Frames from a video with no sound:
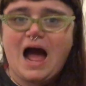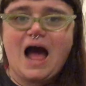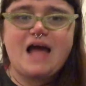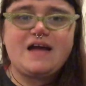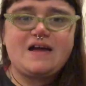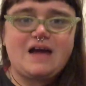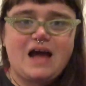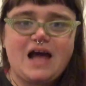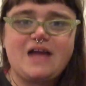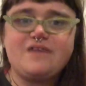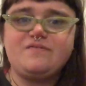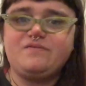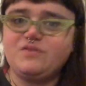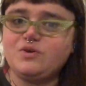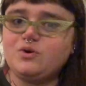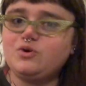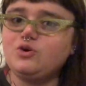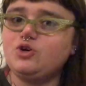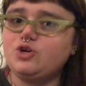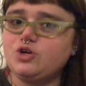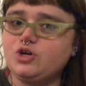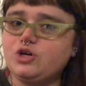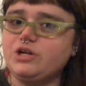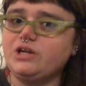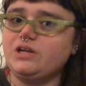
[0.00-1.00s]
I feel
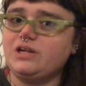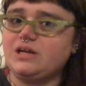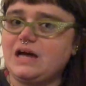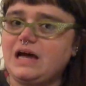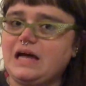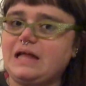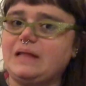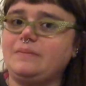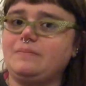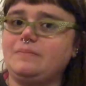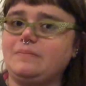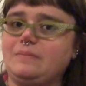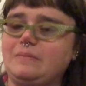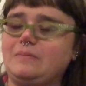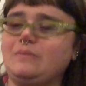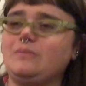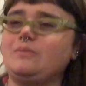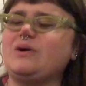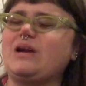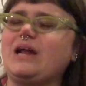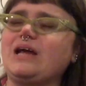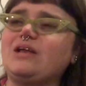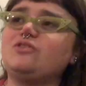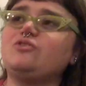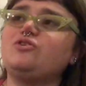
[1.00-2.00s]
good
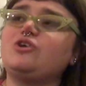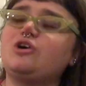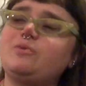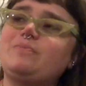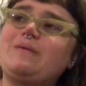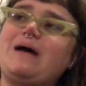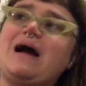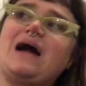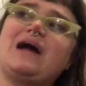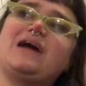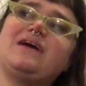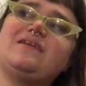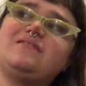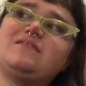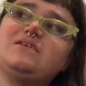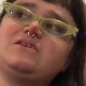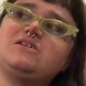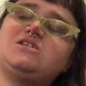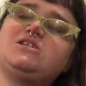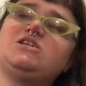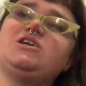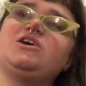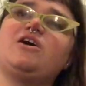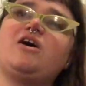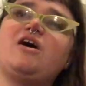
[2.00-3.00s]
when I look back at
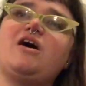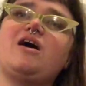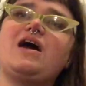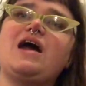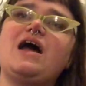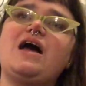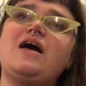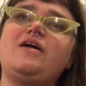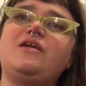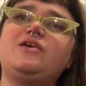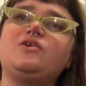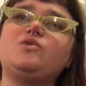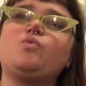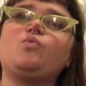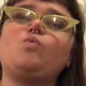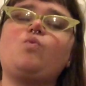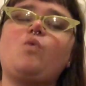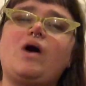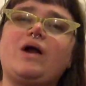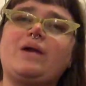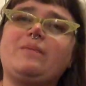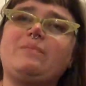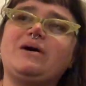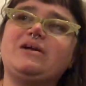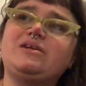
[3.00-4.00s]
this year and
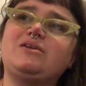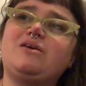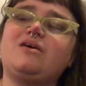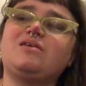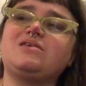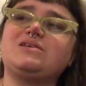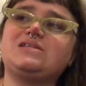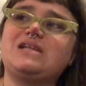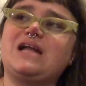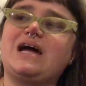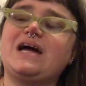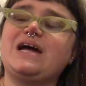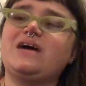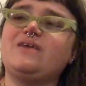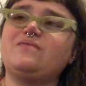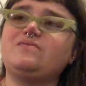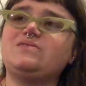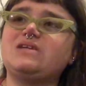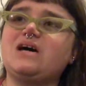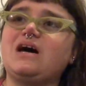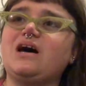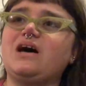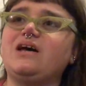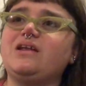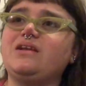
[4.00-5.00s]
what my dogs and I have
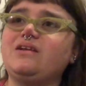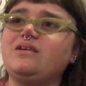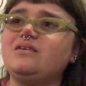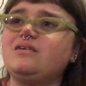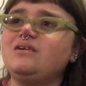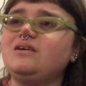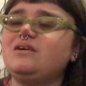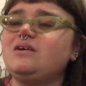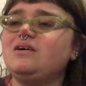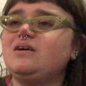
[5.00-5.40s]
done,